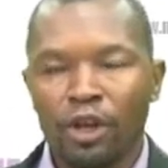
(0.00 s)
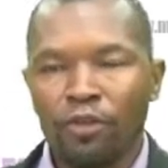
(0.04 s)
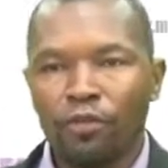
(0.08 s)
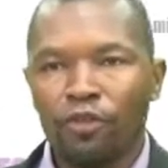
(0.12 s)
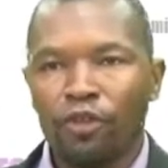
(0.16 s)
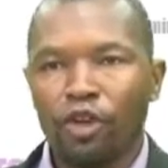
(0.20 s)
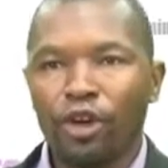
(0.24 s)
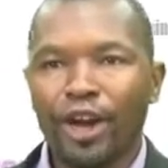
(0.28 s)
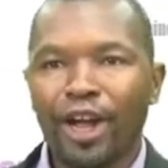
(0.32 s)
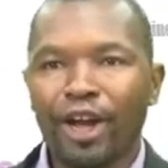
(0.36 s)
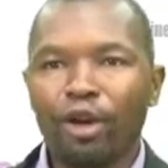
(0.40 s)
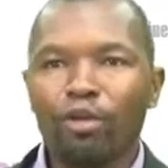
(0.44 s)

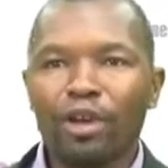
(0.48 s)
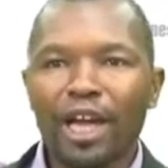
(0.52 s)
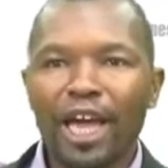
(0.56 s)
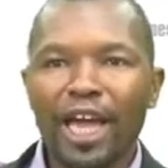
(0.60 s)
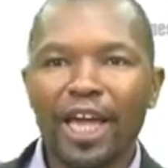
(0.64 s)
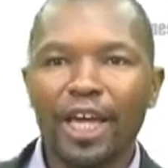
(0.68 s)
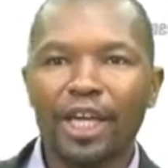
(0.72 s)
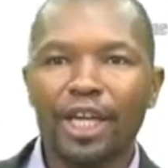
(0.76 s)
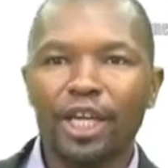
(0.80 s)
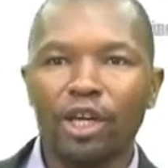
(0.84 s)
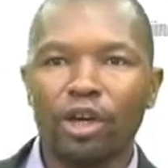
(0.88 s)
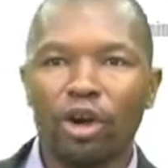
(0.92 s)
For regular
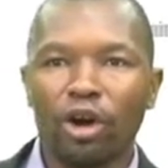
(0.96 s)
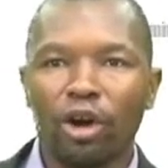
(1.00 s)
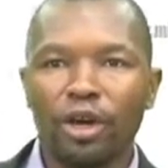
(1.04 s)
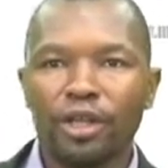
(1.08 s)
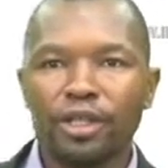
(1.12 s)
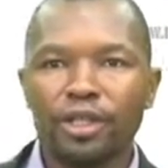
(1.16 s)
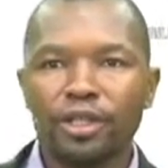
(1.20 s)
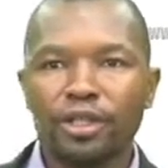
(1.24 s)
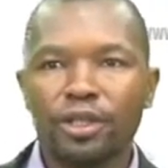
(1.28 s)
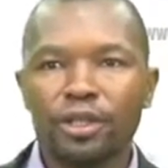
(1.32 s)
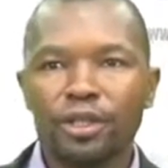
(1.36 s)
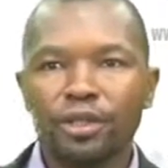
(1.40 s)

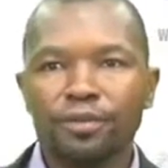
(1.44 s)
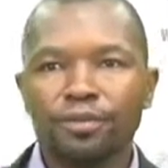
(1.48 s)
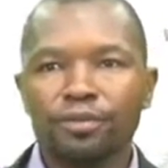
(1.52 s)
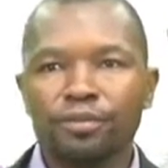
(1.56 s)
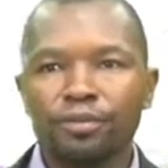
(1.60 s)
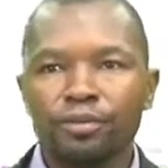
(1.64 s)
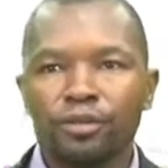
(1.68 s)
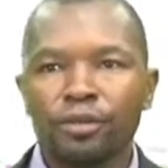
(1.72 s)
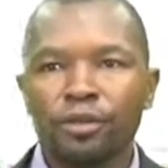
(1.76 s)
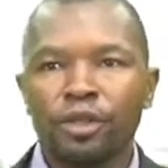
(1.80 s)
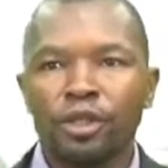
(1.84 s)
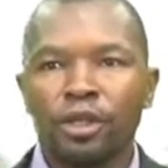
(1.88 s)
echinoids,
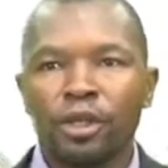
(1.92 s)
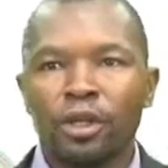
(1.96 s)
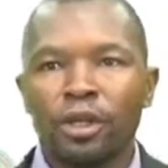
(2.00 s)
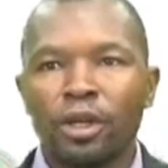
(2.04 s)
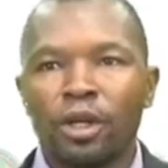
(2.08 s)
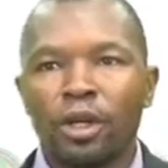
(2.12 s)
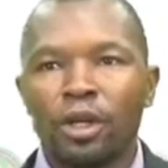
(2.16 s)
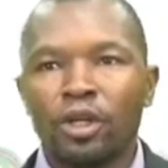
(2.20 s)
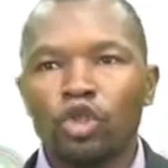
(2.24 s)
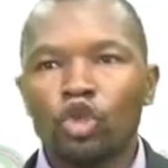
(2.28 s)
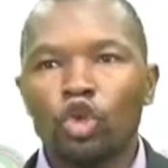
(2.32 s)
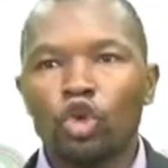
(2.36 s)

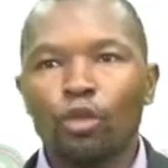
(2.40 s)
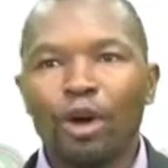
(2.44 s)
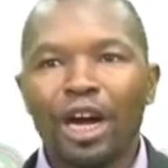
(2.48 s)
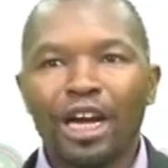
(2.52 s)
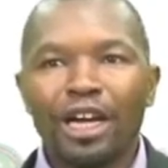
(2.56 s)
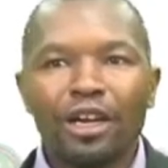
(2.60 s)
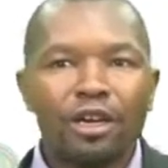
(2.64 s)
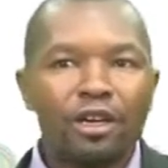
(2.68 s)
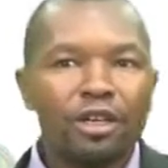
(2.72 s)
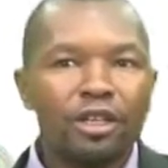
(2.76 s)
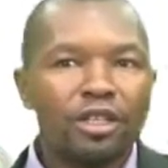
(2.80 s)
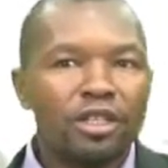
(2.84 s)

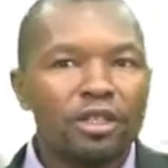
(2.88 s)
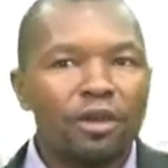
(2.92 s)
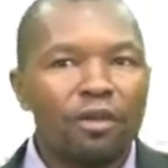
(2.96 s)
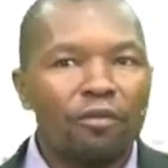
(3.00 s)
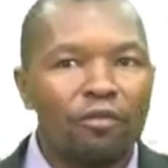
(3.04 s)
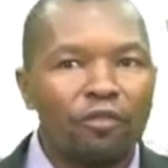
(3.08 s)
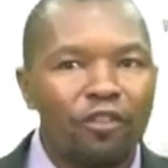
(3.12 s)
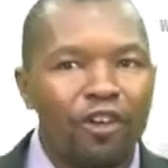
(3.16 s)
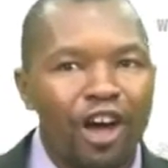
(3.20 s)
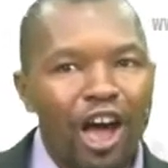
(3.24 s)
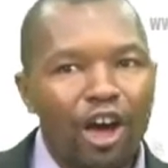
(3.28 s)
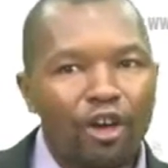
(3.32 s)
tubercles
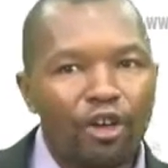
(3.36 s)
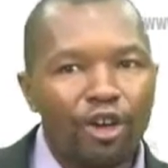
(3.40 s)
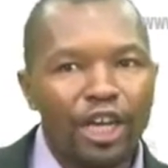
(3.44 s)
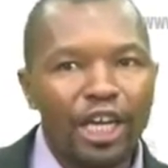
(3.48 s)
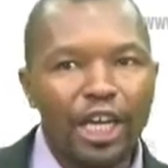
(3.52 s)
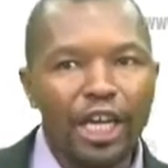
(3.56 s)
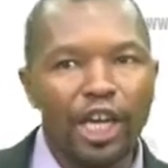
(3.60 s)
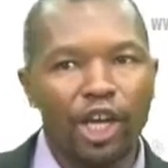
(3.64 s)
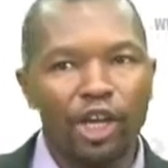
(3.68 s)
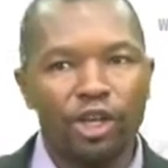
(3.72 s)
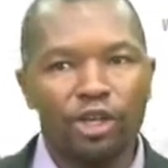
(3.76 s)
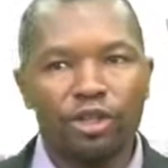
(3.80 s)
vary
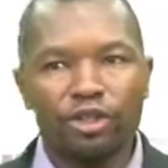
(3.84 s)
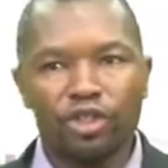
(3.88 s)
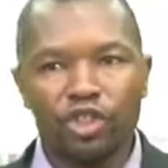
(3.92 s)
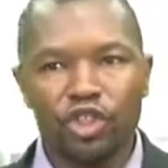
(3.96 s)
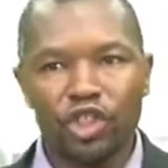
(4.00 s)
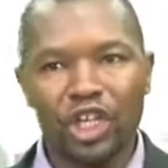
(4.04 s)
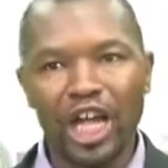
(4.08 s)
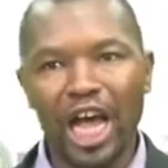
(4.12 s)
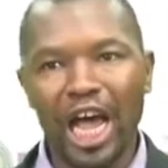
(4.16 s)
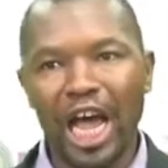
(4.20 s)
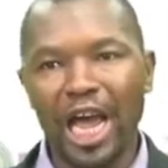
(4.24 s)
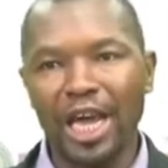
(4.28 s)
in
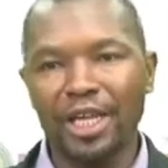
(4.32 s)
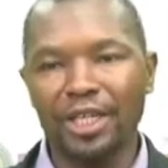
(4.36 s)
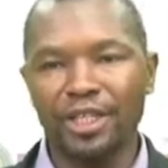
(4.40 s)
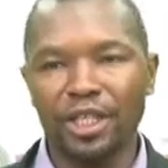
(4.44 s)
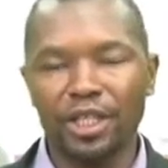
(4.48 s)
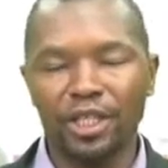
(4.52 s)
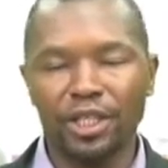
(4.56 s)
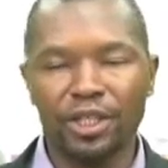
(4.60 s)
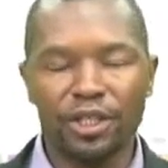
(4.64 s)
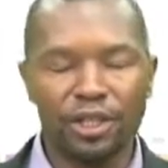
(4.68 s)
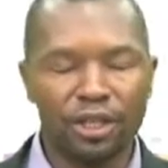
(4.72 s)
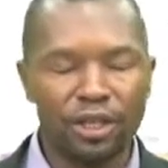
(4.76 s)

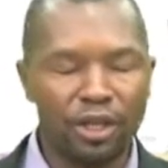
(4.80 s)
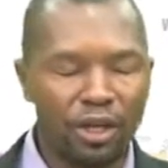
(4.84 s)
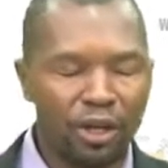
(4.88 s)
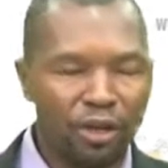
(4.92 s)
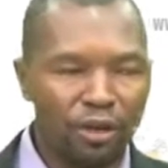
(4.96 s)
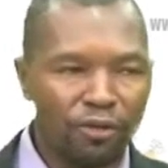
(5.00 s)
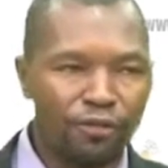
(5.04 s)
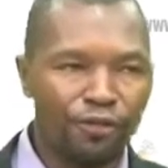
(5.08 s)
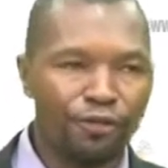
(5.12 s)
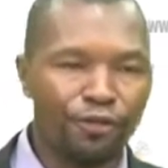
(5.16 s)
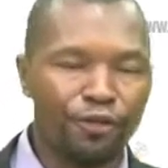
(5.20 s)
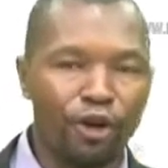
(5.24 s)
sizes
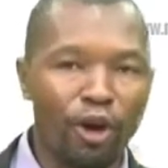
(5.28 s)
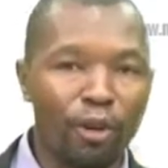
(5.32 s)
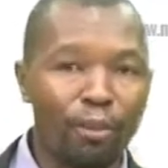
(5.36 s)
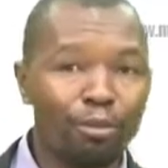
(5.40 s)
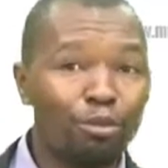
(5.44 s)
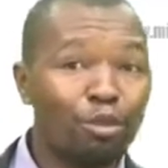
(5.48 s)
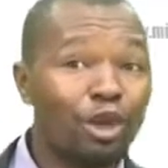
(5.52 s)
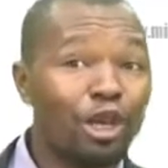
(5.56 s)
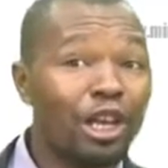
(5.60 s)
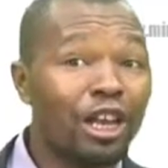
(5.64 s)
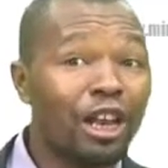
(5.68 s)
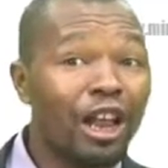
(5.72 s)

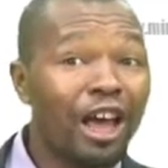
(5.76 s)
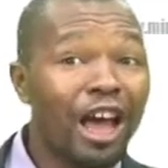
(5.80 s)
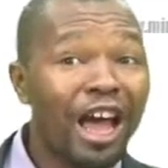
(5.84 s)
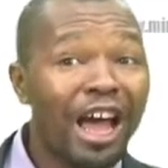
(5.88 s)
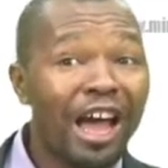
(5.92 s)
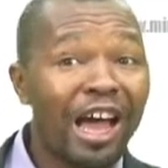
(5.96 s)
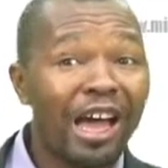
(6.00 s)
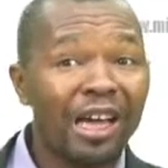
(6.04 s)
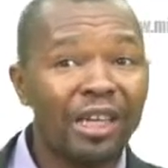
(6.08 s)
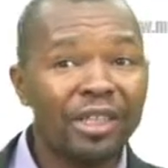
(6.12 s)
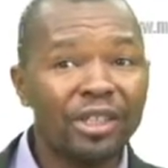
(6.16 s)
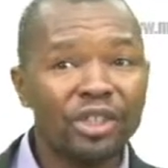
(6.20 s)
from
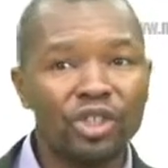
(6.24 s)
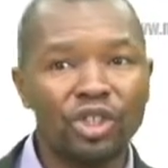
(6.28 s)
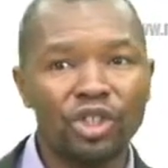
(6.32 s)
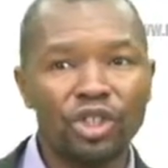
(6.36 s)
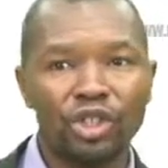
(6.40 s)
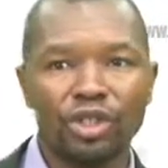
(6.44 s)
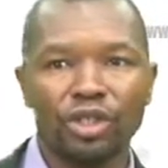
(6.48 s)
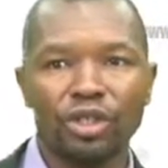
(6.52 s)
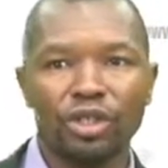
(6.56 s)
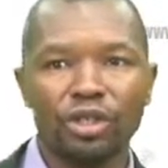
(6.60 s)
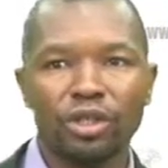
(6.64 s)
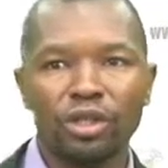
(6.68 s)

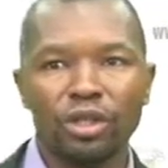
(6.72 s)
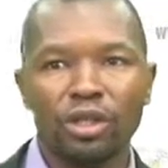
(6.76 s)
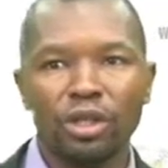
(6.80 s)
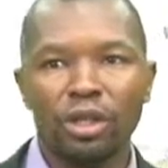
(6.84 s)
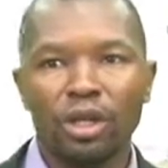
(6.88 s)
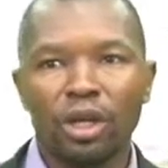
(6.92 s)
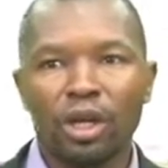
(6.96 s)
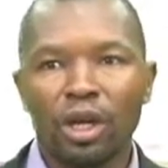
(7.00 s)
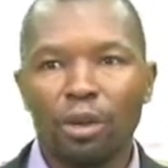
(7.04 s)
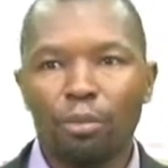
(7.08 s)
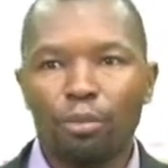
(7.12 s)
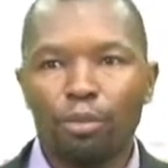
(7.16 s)
large
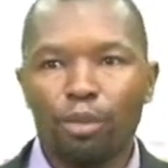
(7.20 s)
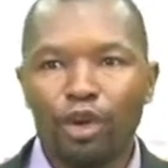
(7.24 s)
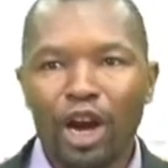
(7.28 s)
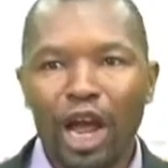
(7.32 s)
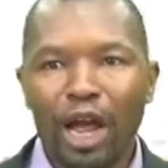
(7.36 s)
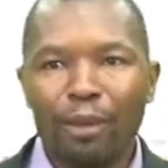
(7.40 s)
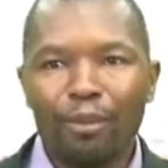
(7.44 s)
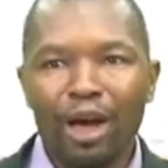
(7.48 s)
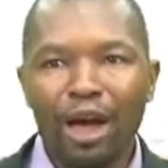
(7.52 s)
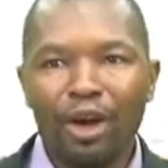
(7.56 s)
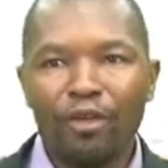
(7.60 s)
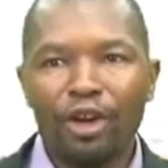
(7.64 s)

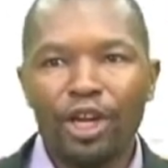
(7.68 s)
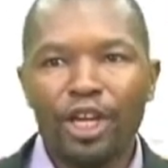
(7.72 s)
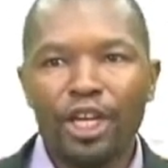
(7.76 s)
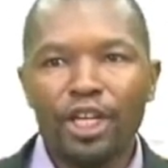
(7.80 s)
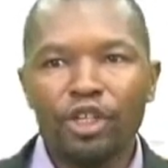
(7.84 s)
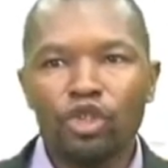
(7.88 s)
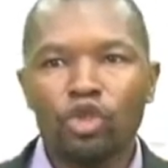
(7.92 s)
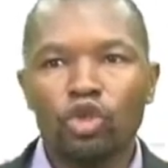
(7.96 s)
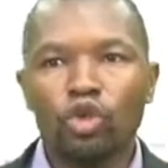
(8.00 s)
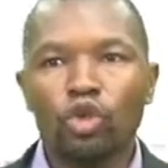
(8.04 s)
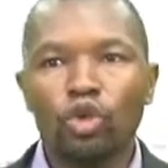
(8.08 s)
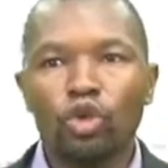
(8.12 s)

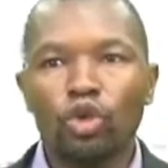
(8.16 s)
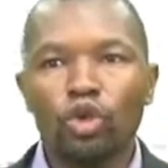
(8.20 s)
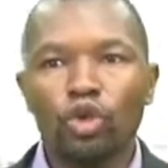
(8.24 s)
primary to